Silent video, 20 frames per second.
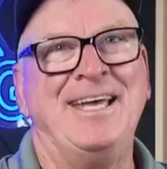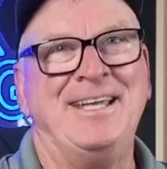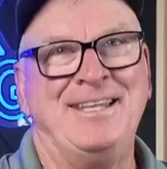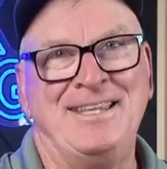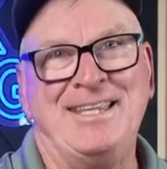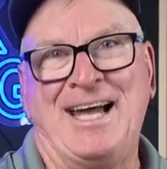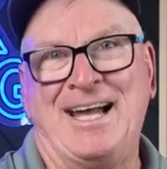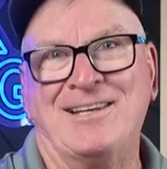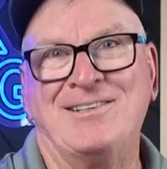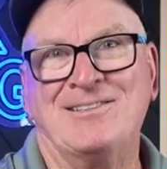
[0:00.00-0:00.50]

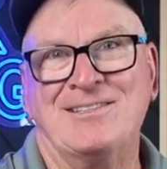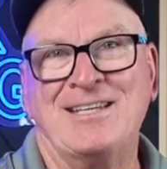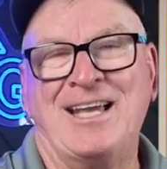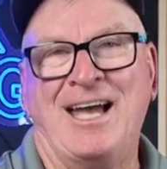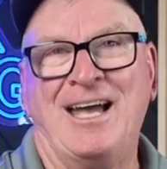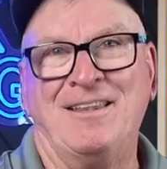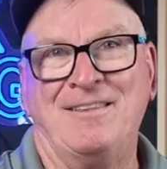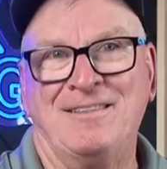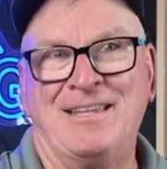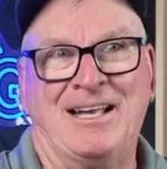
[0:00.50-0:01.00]
and that's
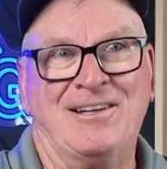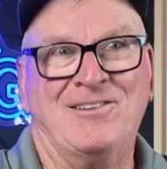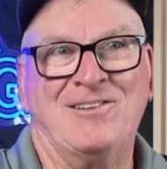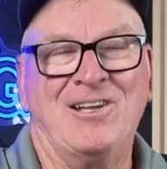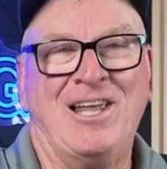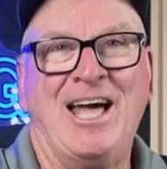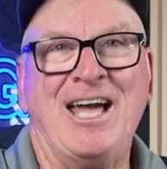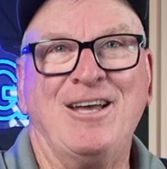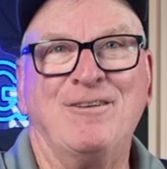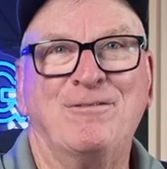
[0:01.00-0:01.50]

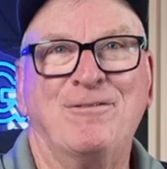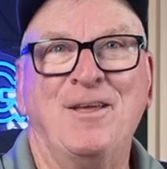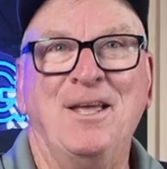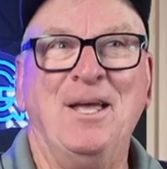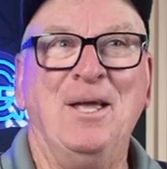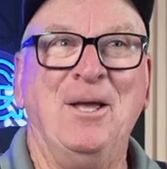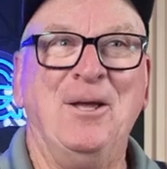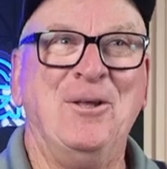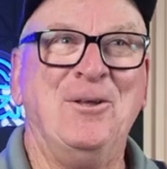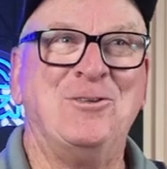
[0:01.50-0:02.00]
life.
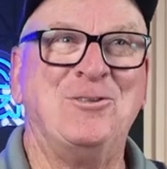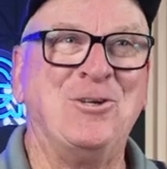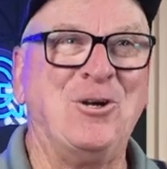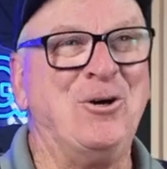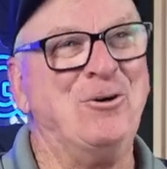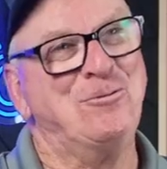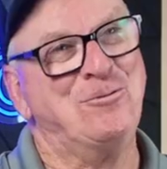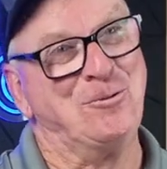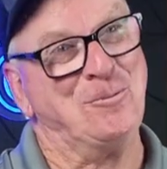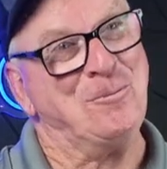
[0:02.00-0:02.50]

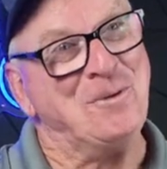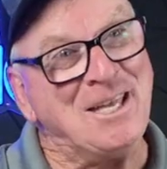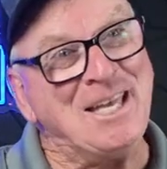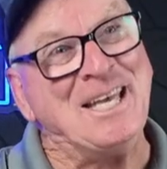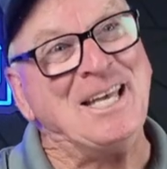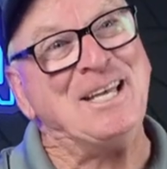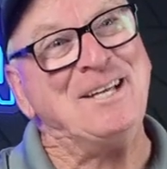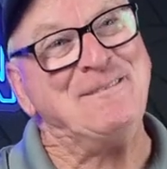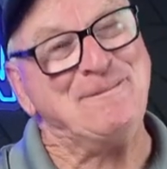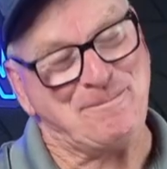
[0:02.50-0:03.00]
So for
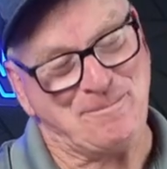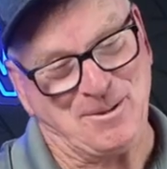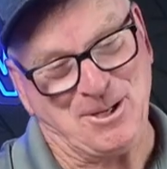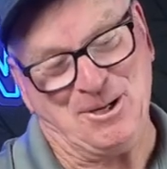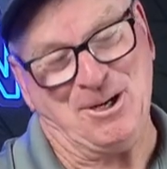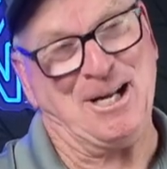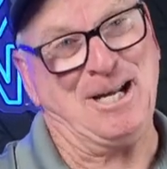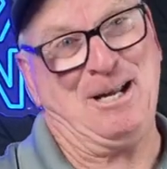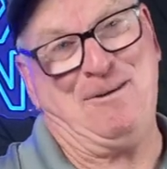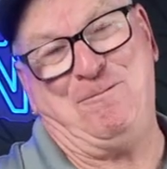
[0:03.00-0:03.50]
me,
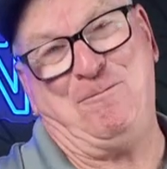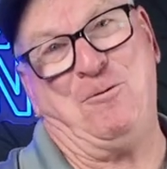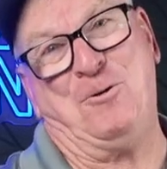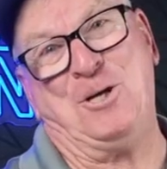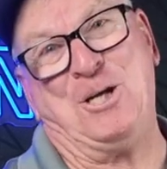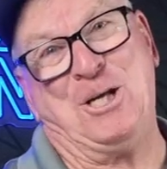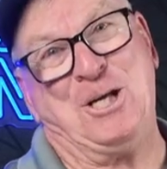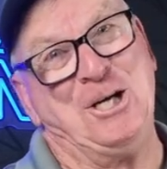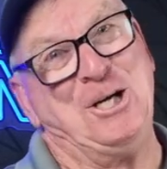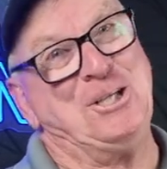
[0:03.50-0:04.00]
I got
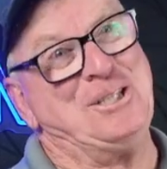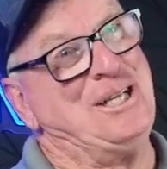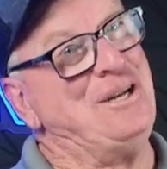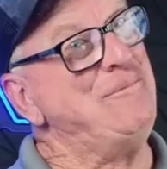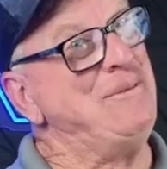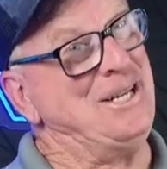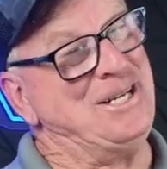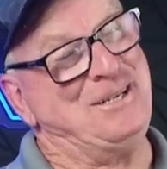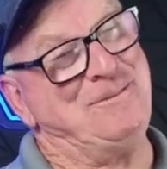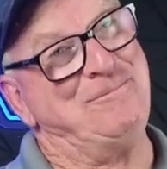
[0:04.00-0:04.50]
40 years,
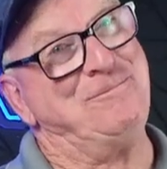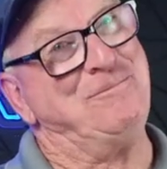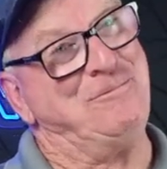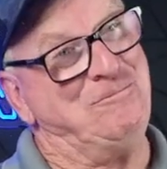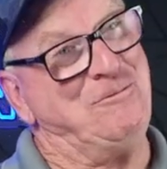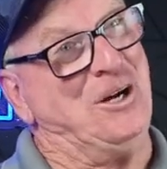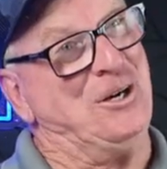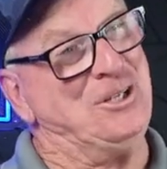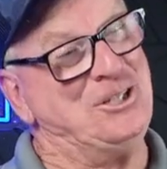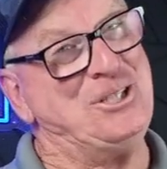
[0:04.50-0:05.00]
I made
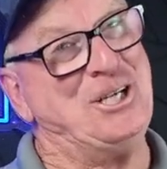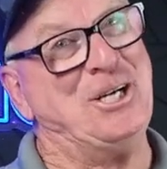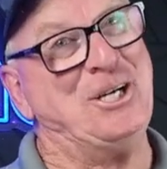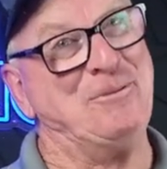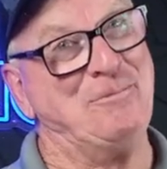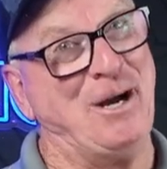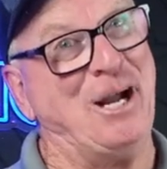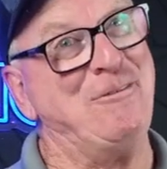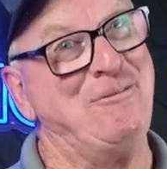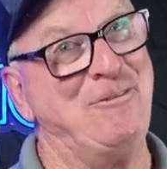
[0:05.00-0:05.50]

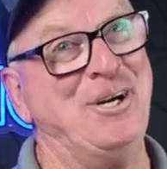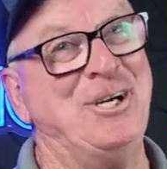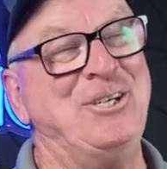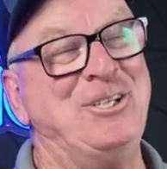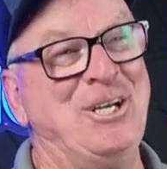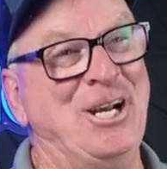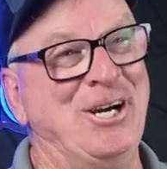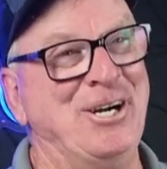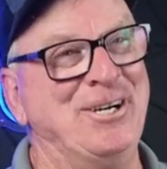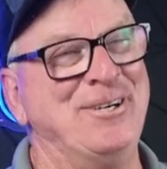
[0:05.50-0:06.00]
my fair
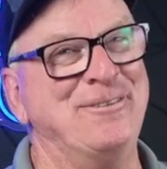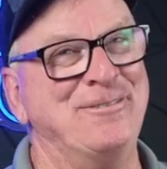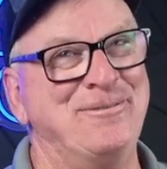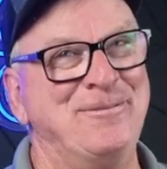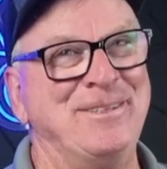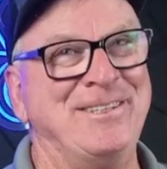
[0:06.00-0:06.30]
share of